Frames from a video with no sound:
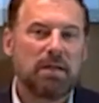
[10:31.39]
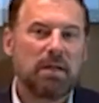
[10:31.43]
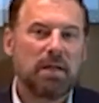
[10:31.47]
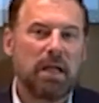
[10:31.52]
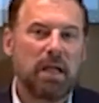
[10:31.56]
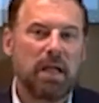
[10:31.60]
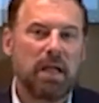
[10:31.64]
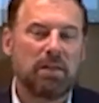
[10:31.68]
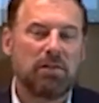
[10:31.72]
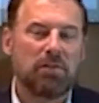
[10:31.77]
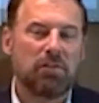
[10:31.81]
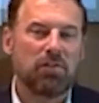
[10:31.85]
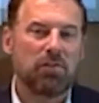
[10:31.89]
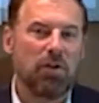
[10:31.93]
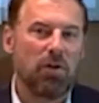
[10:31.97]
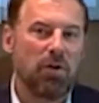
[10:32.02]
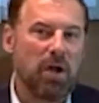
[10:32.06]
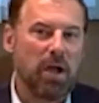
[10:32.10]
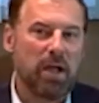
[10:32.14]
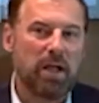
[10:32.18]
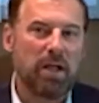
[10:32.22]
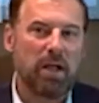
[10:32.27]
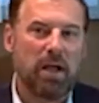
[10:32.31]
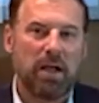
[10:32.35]
And so
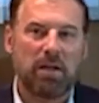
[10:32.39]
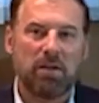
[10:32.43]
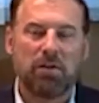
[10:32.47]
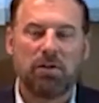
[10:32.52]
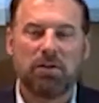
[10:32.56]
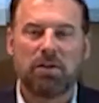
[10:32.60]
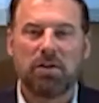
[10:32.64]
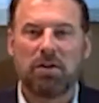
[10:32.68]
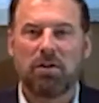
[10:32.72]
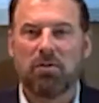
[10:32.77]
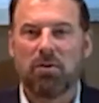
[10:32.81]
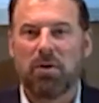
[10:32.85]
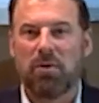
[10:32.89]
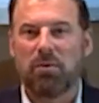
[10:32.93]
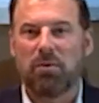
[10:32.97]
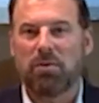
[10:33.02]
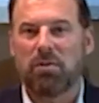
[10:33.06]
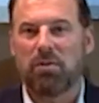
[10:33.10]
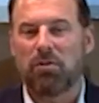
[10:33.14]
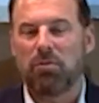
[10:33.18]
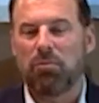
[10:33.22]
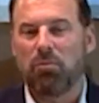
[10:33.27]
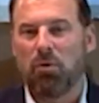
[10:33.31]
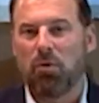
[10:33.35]
I couldn't agree
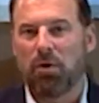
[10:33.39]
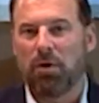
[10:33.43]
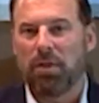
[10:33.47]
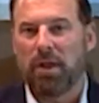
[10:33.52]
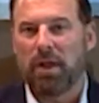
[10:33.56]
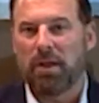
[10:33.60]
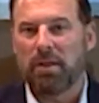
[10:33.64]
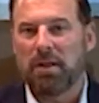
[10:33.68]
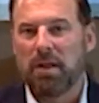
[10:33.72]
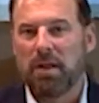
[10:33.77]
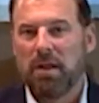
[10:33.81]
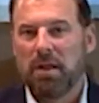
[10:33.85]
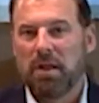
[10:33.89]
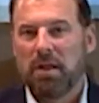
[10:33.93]
with you more that,